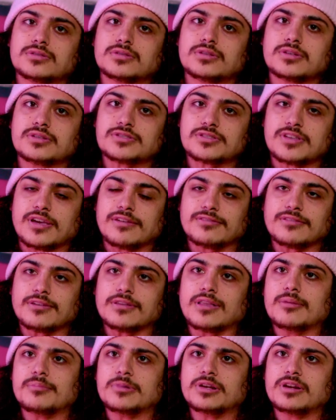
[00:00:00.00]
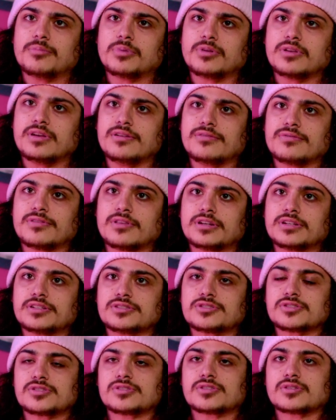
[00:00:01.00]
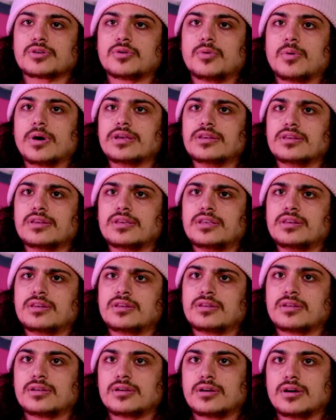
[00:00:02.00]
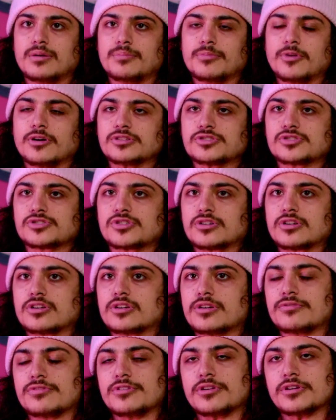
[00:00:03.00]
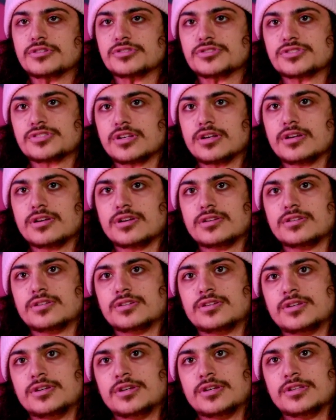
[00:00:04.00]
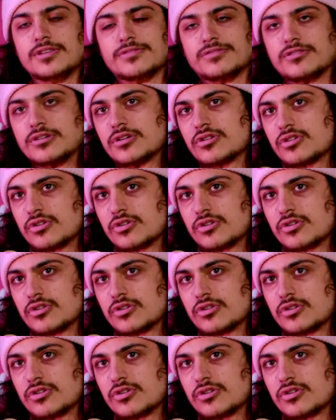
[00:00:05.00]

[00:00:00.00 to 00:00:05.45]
has definitely led me to believe that it's quite knit. I'm not sure if there's different